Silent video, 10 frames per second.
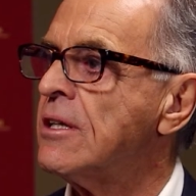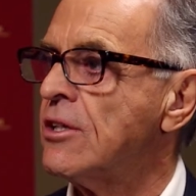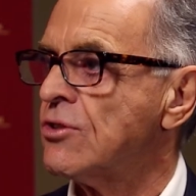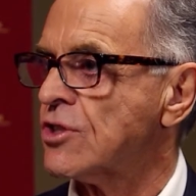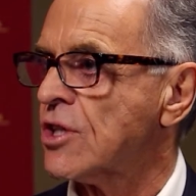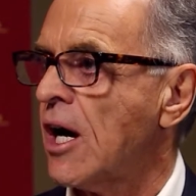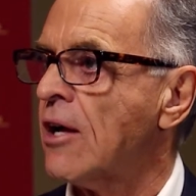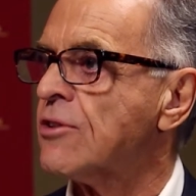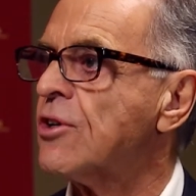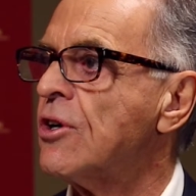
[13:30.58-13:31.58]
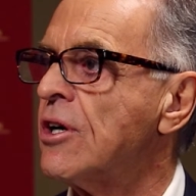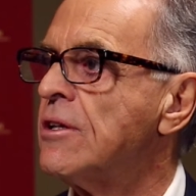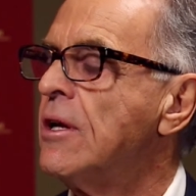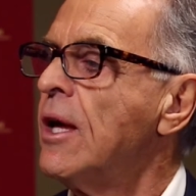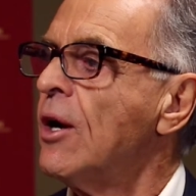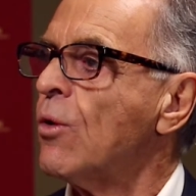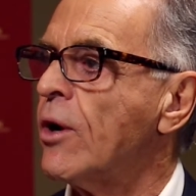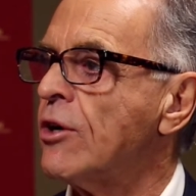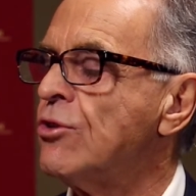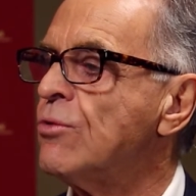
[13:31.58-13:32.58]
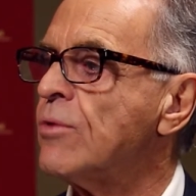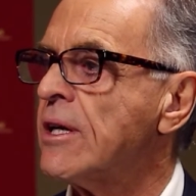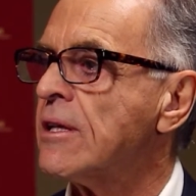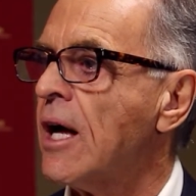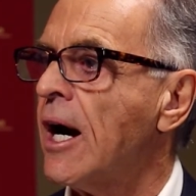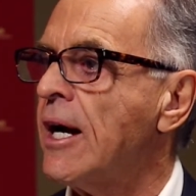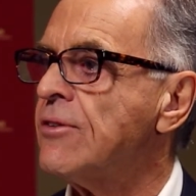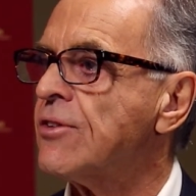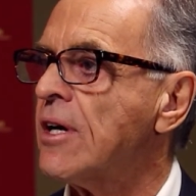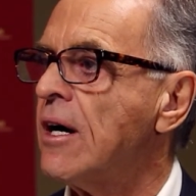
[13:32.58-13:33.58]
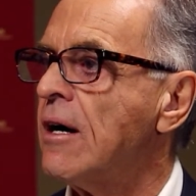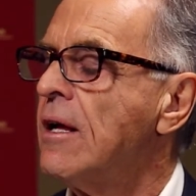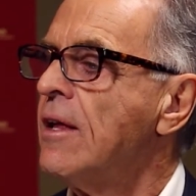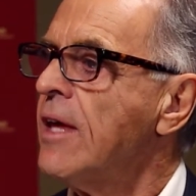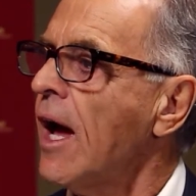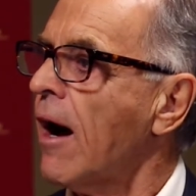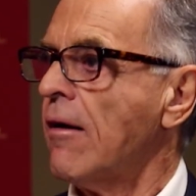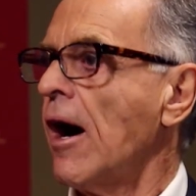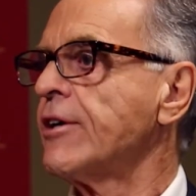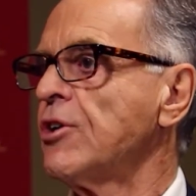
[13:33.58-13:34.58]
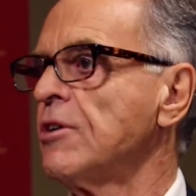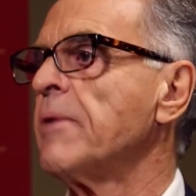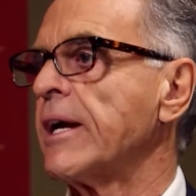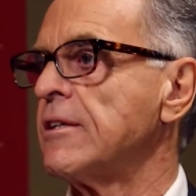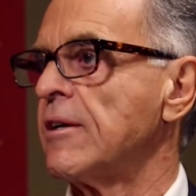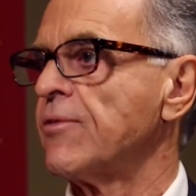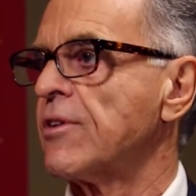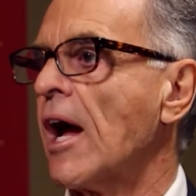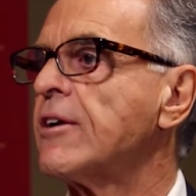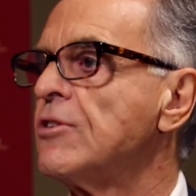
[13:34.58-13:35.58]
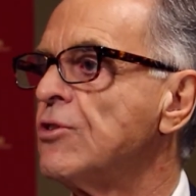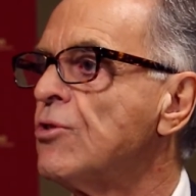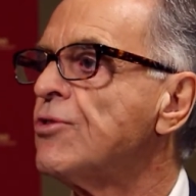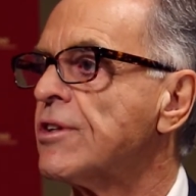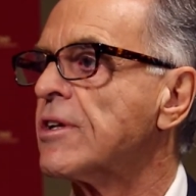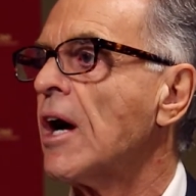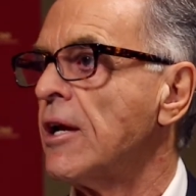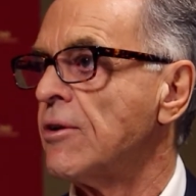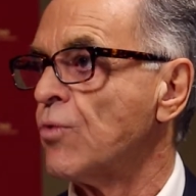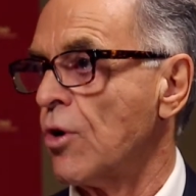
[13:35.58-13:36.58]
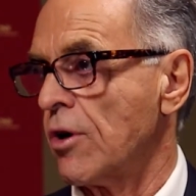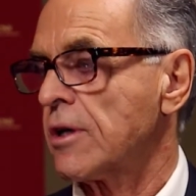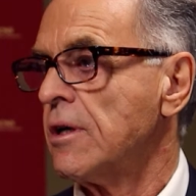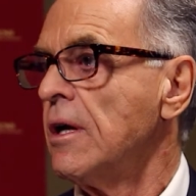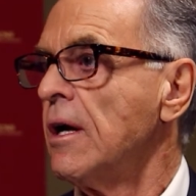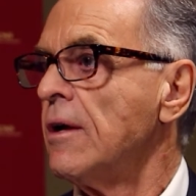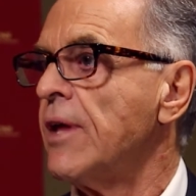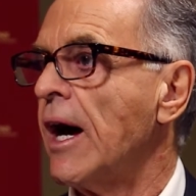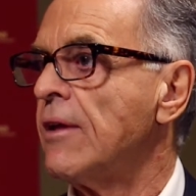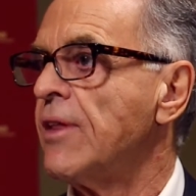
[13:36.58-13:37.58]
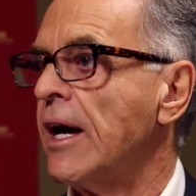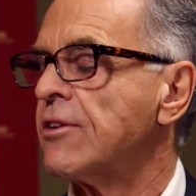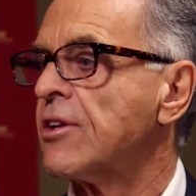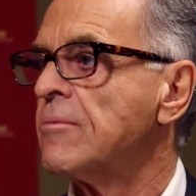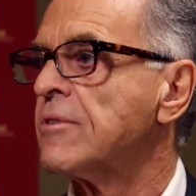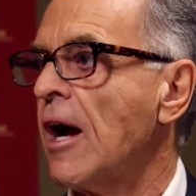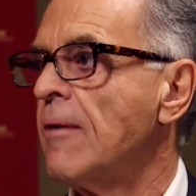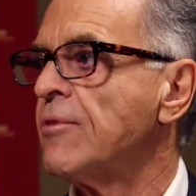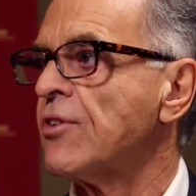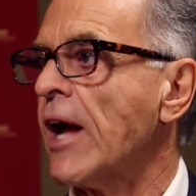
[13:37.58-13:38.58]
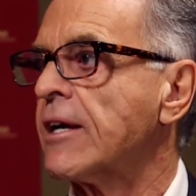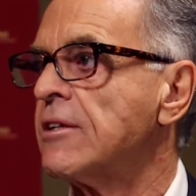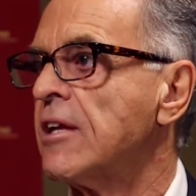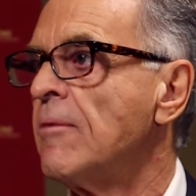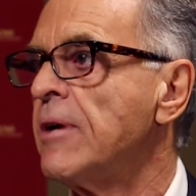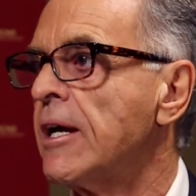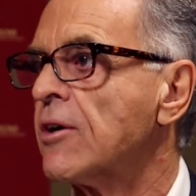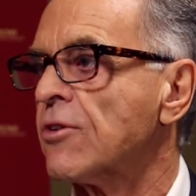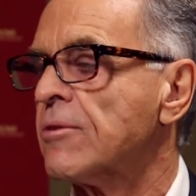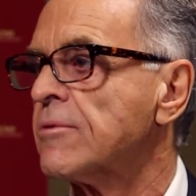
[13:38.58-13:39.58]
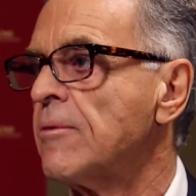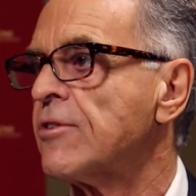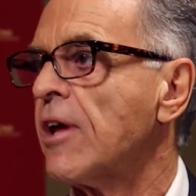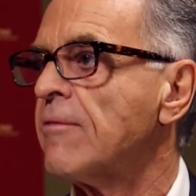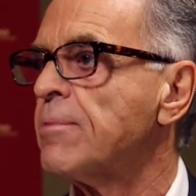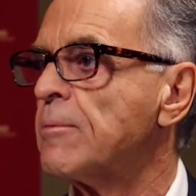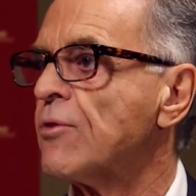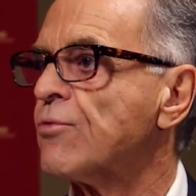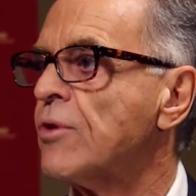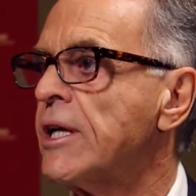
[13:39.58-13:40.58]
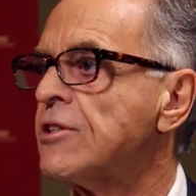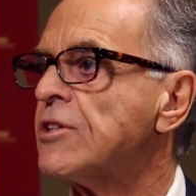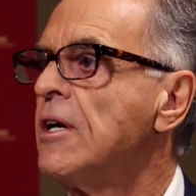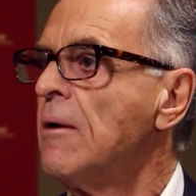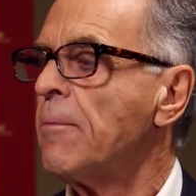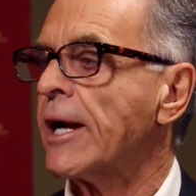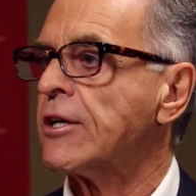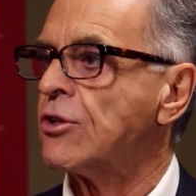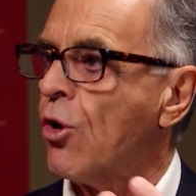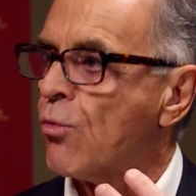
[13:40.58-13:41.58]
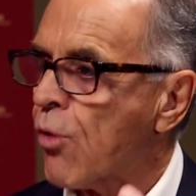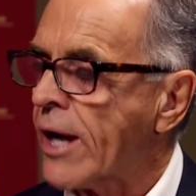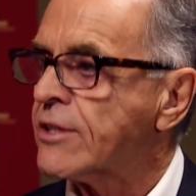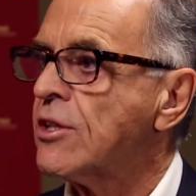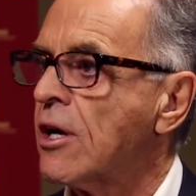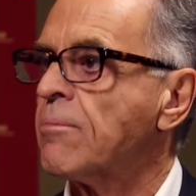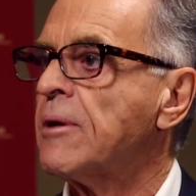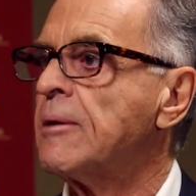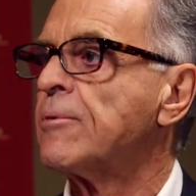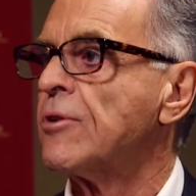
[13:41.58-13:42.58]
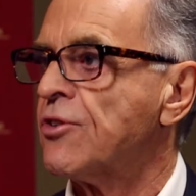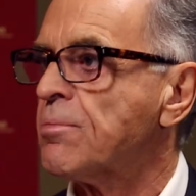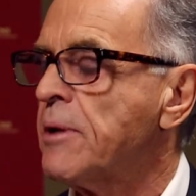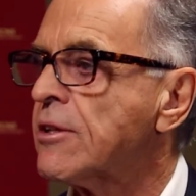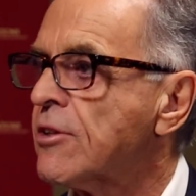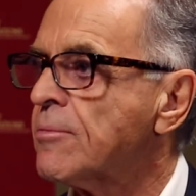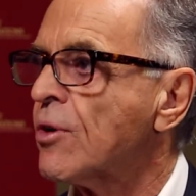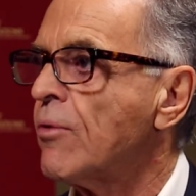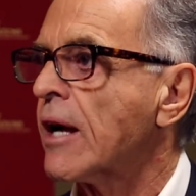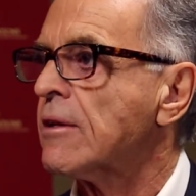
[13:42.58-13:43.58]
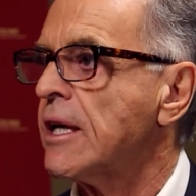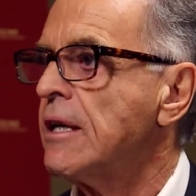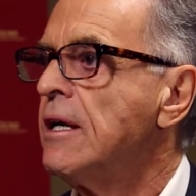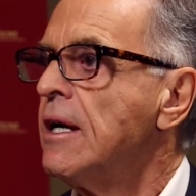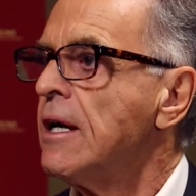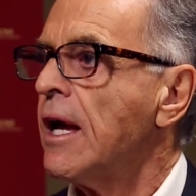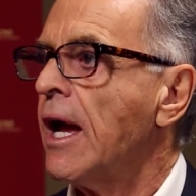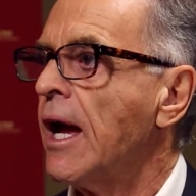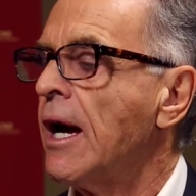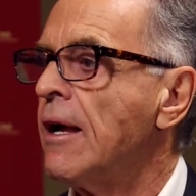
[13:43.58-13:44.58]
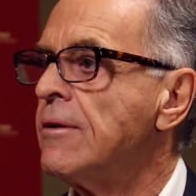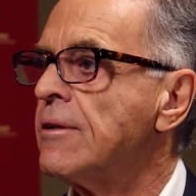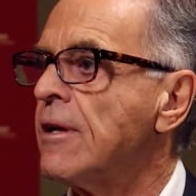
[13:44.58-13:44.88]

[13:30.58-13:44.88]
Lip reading: in your childhood, where you realized, I could make a difference. I could do this kind of work that sometimes is academic or sometimes out of people's reach, but I could go right to young people and speak to them directly and